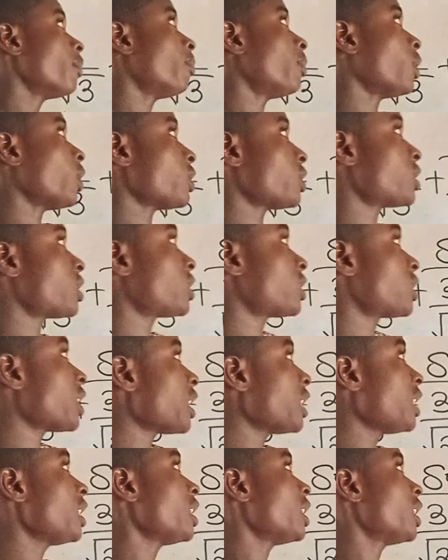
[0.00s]
plus
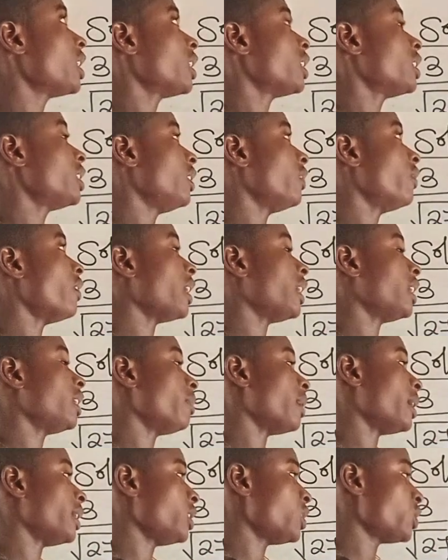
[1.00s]
3 divided
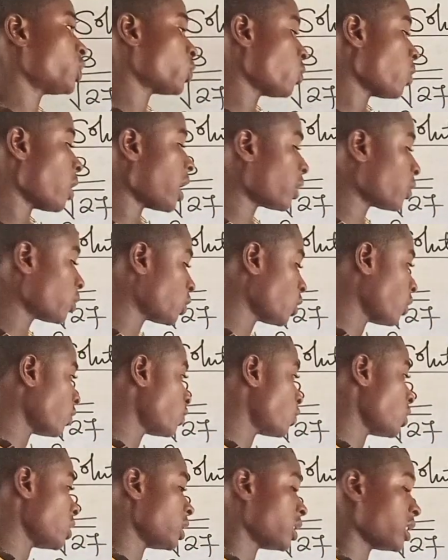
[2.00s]
by the square root of
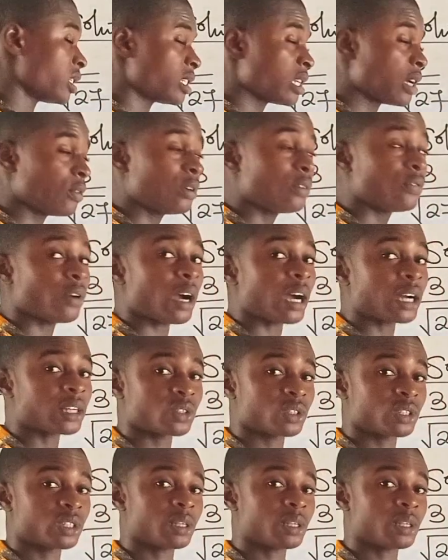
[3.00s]
27, you have to